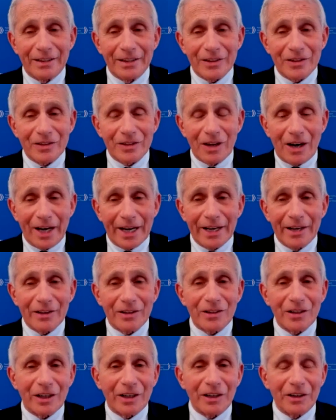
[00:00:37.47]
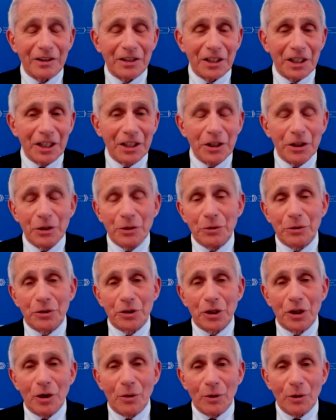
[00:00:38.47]
desire to continue to
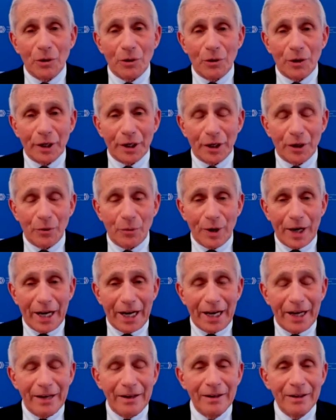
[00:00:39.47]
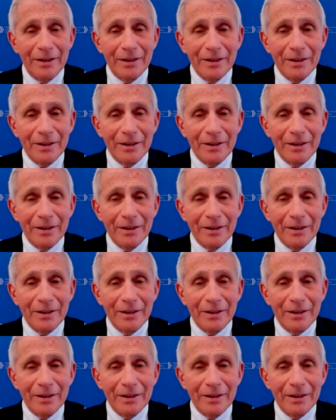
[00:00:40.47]
go along in a way